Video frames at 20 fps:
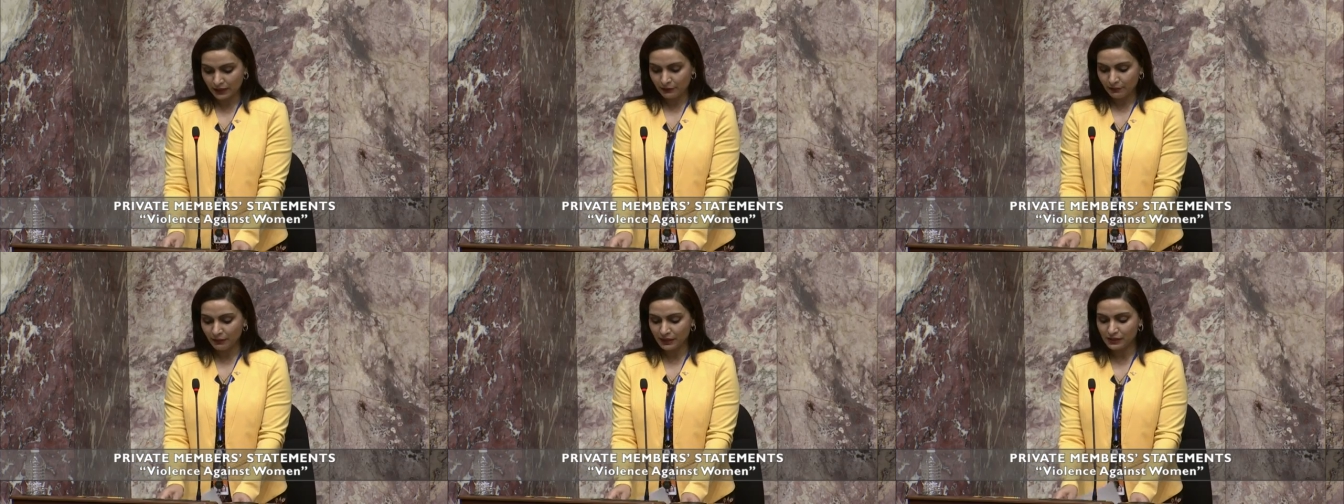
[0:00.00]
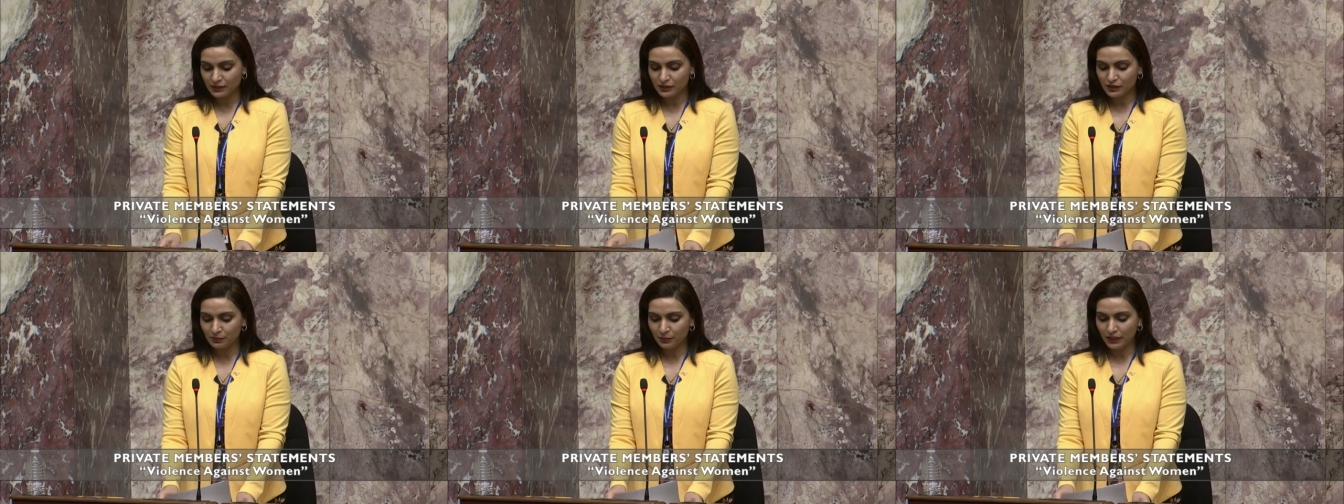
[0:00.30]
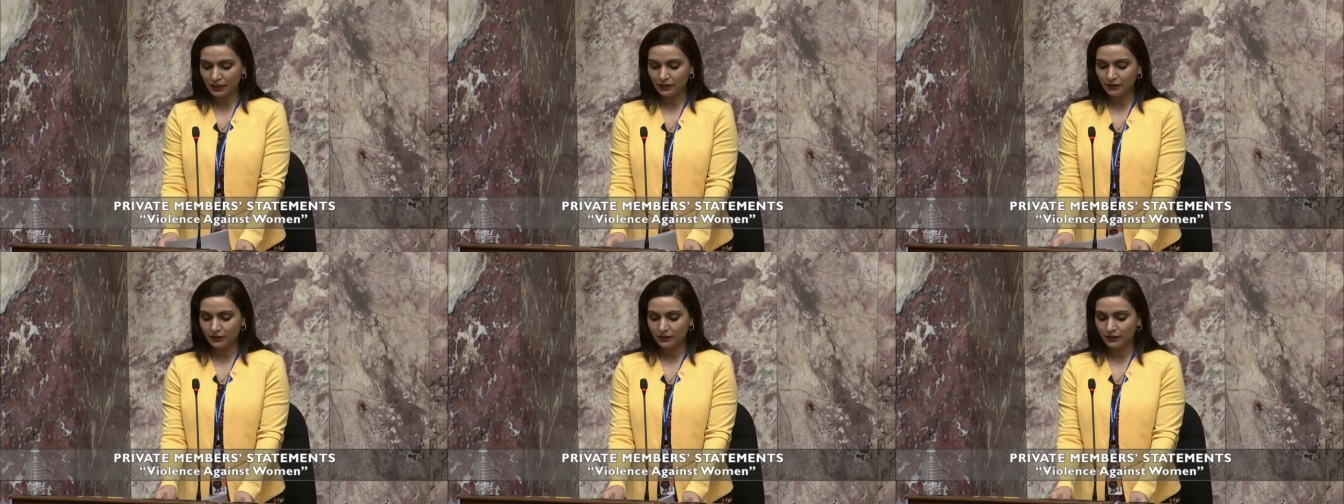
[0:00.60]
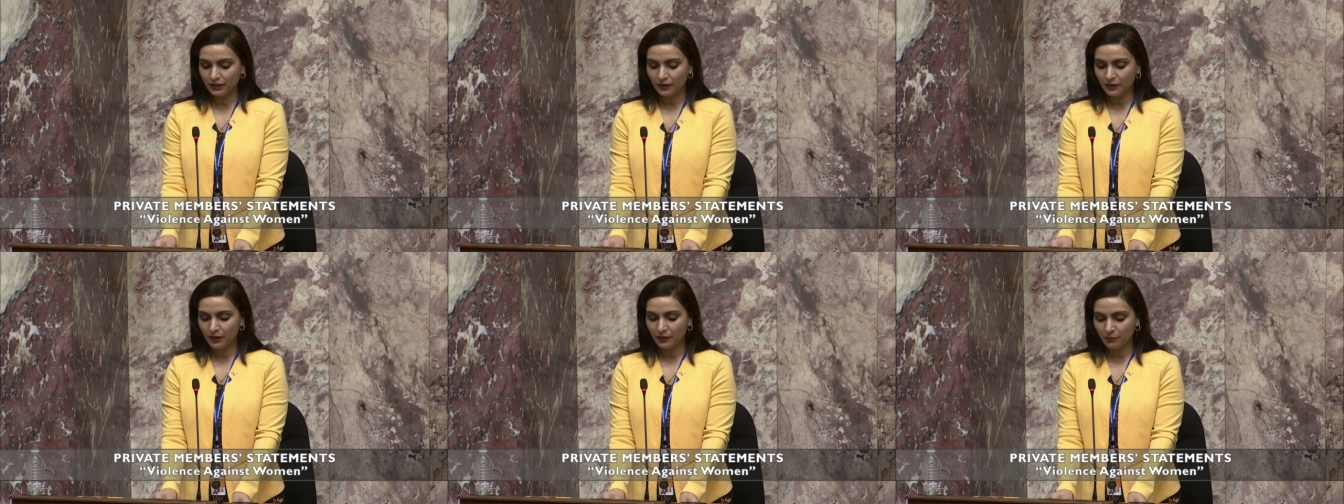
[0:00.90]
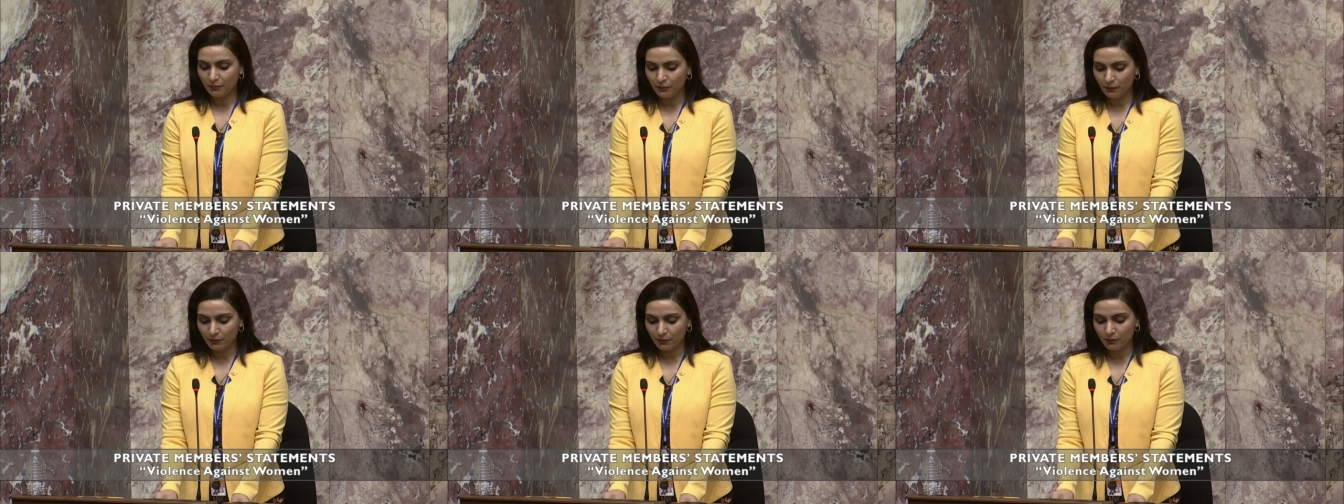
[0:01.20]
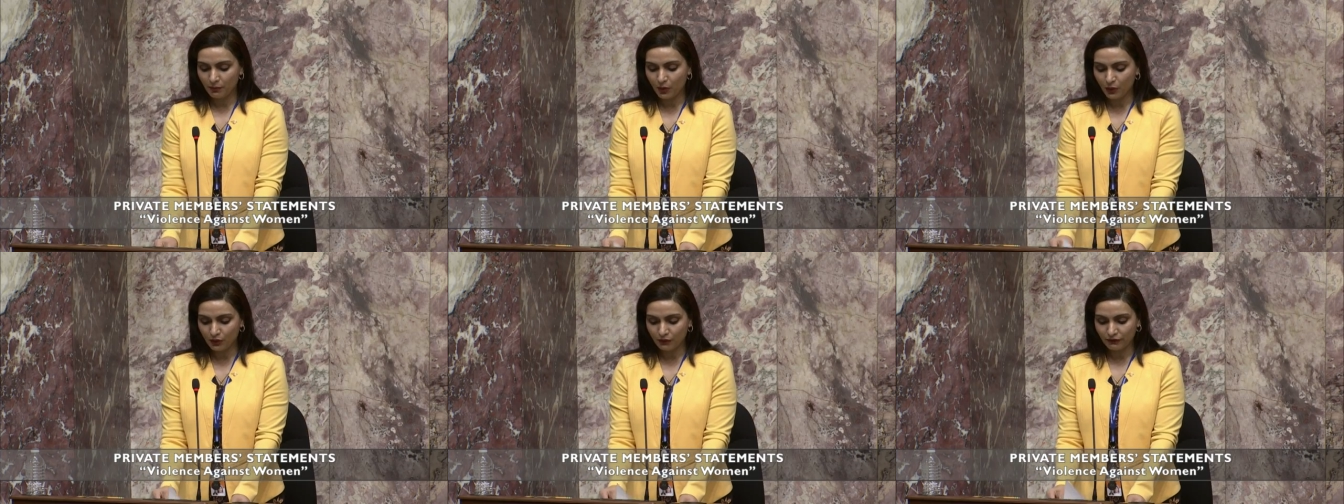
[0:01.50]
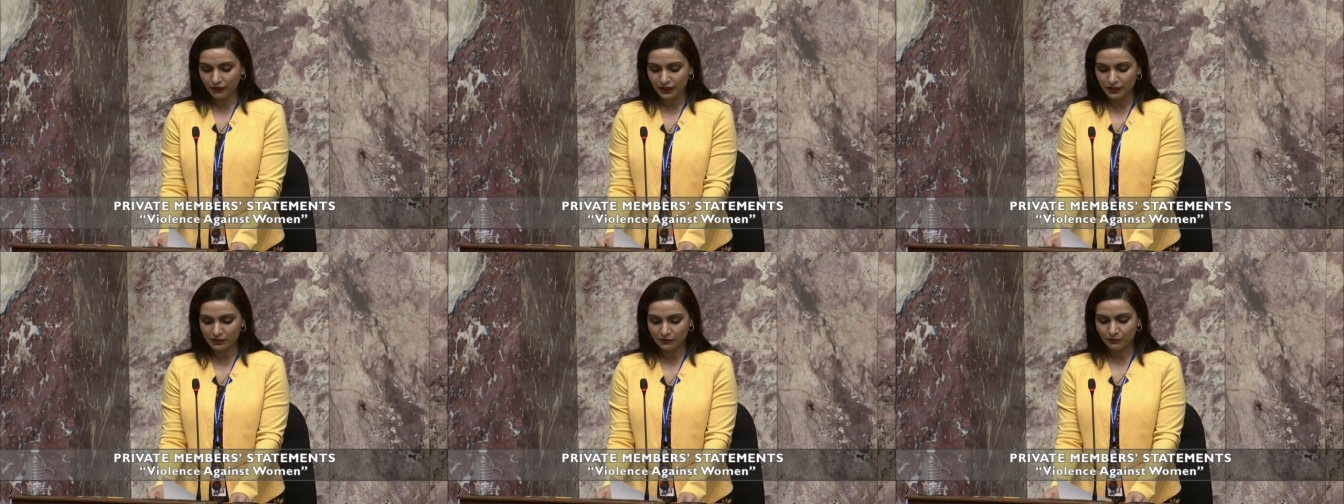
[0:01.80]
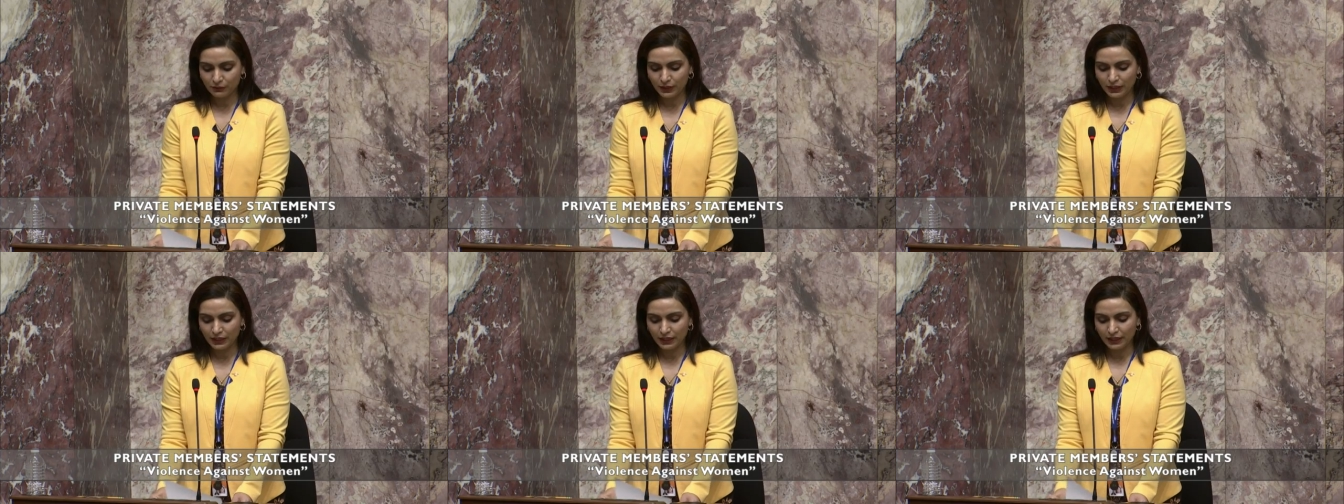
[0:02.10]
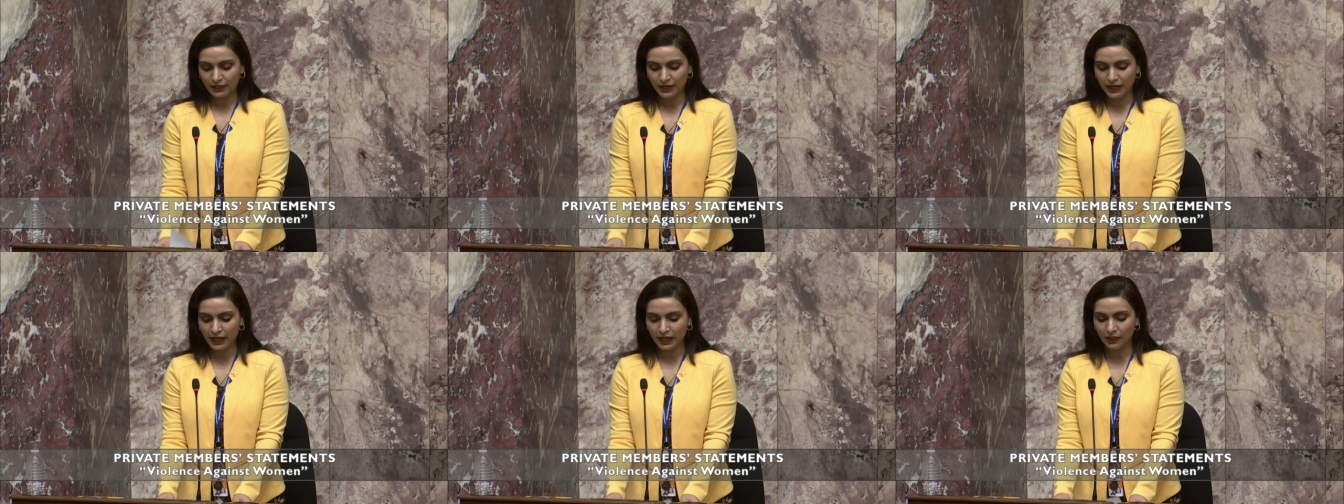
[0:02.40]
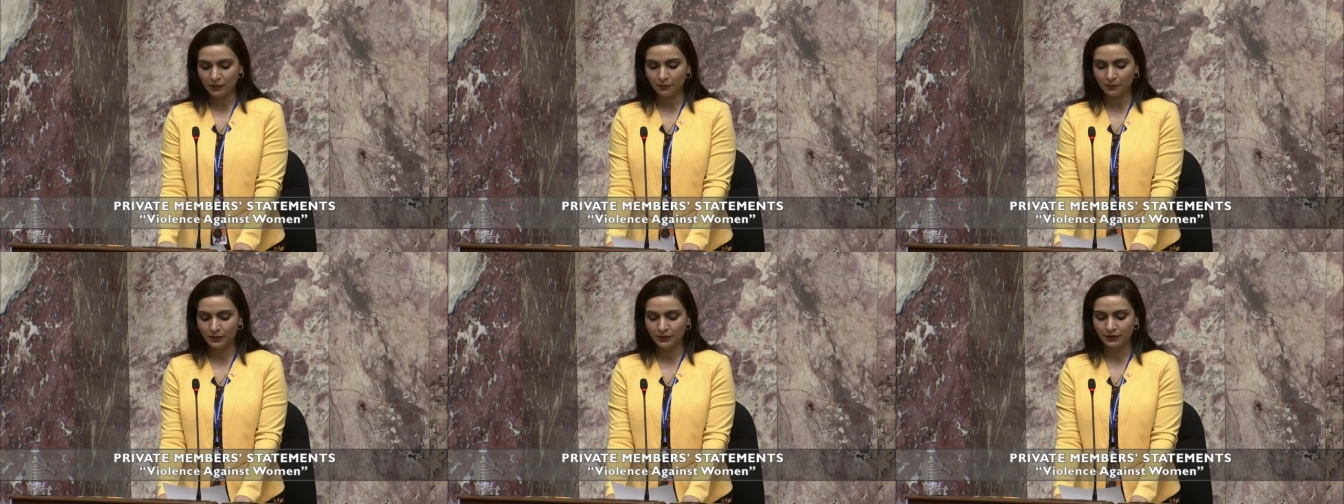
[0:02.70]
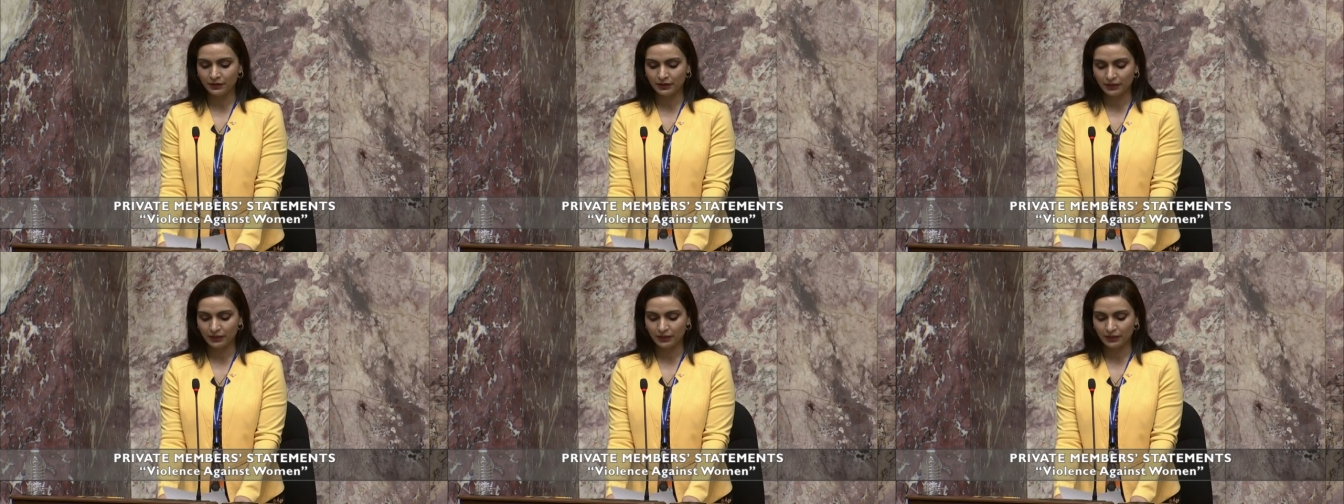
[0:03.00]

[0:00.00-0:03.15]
Mr. Speaker, there are more ways we can help